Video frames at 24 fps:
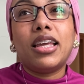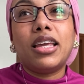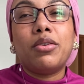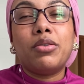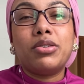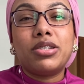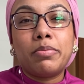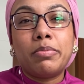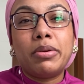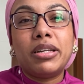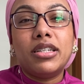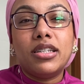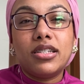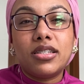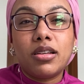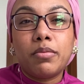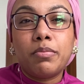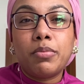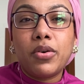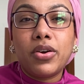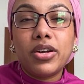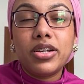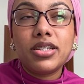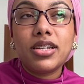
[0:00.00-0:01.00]
he was a bit
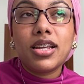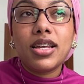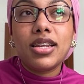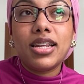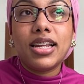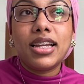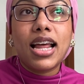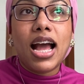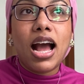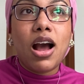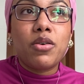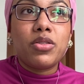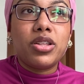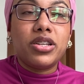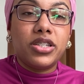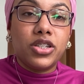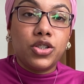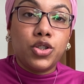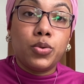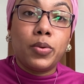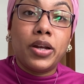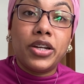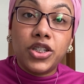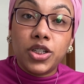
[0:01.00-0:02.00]
disappointed in how the
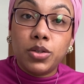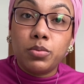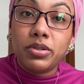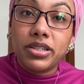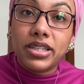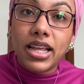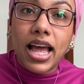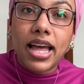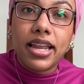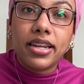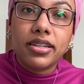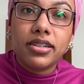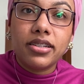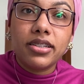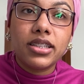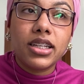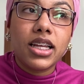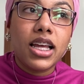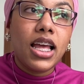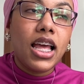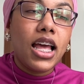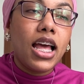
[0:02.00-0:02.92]
situation was handled.